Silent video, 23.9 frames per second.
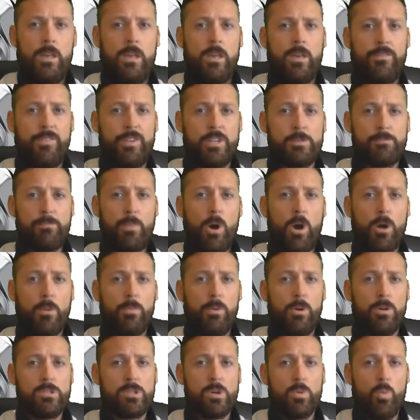If your spark
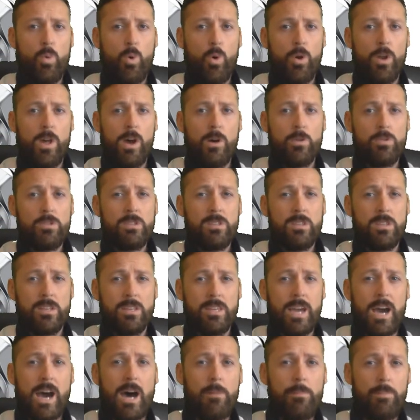plugs are worn out, the
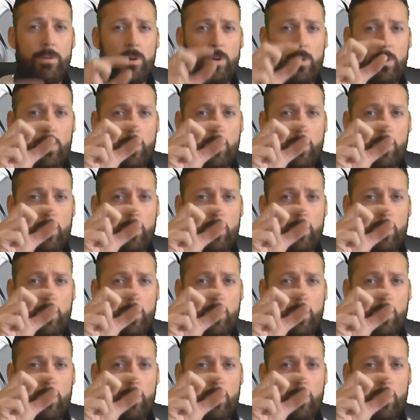gap